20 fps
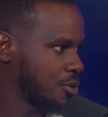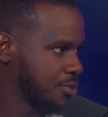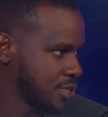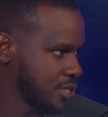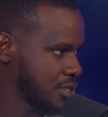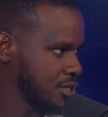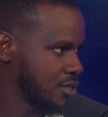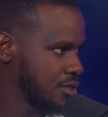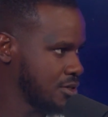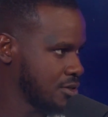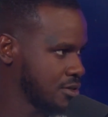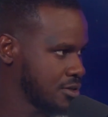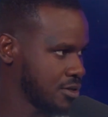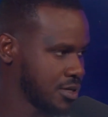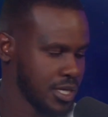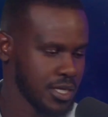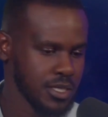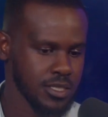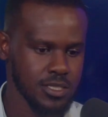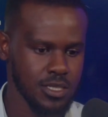co-opted,
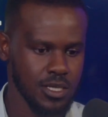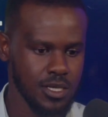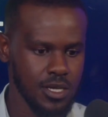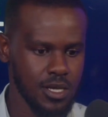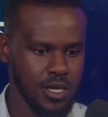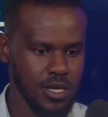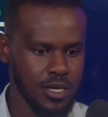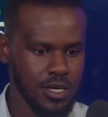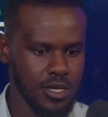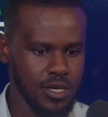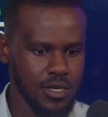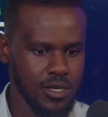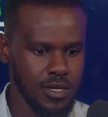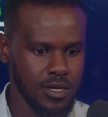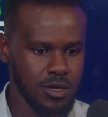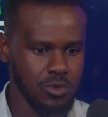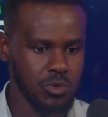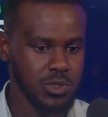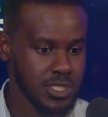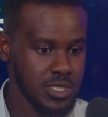right?
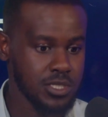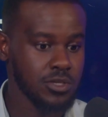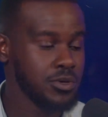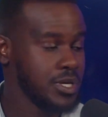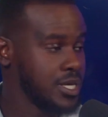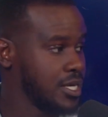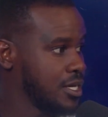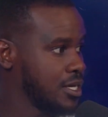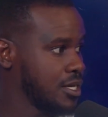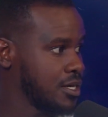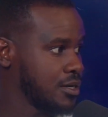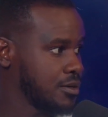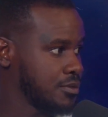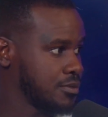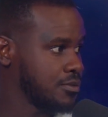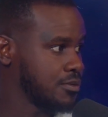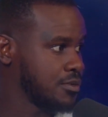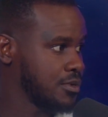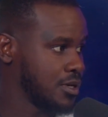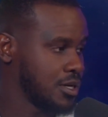We still
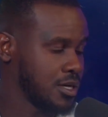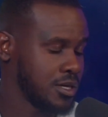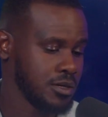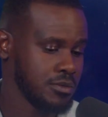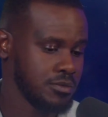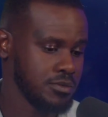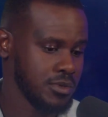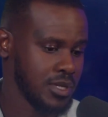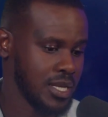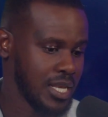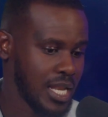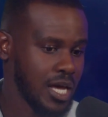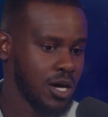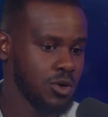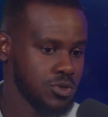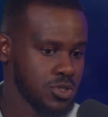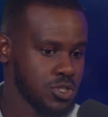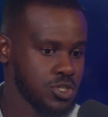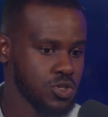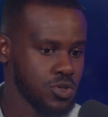hear
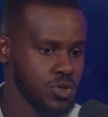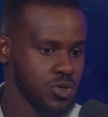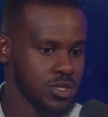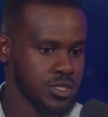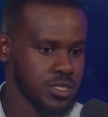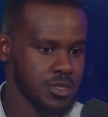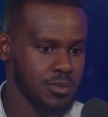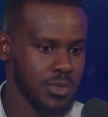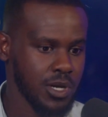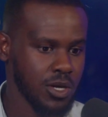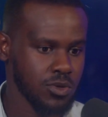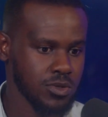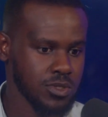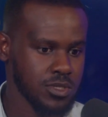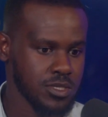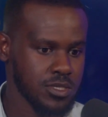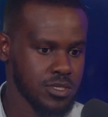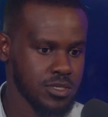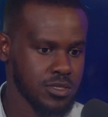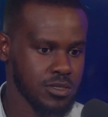loud talks
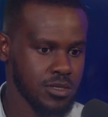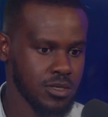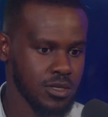about